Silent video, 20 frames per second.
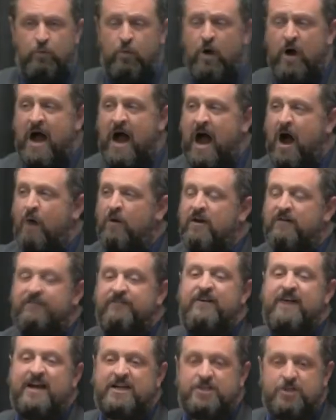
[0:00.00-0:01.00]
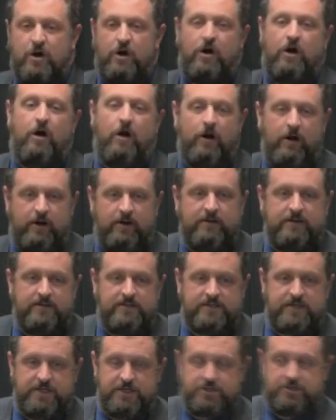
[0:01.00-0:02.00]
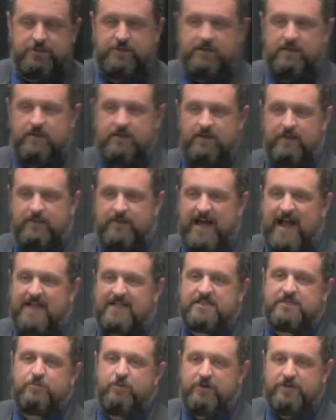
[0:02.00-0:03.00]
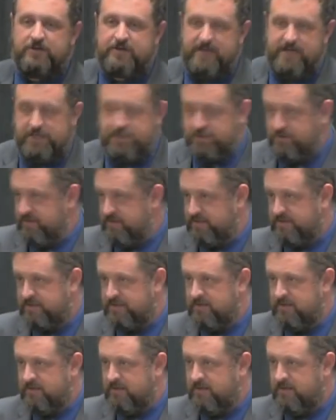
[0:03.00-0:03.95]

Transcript: wh- how it affects our heart, essentially. That's where the danger is,